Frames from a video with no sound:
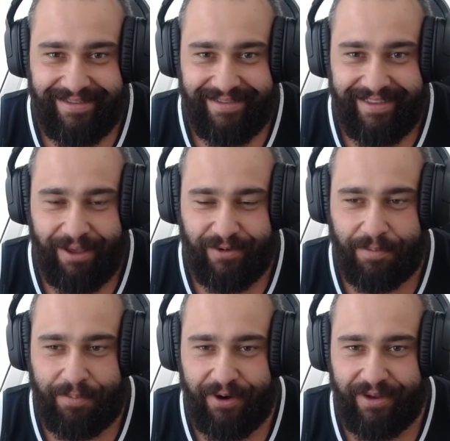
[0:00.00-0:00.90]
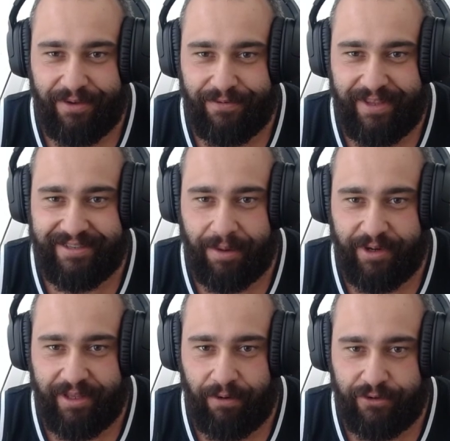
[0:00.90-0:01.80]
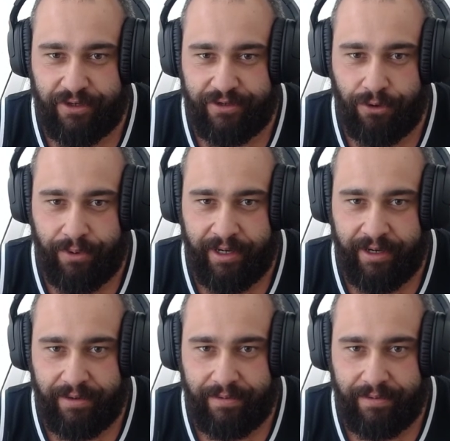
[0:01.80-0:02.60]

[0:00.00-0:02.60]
There was a period of this summer that I was just doing it.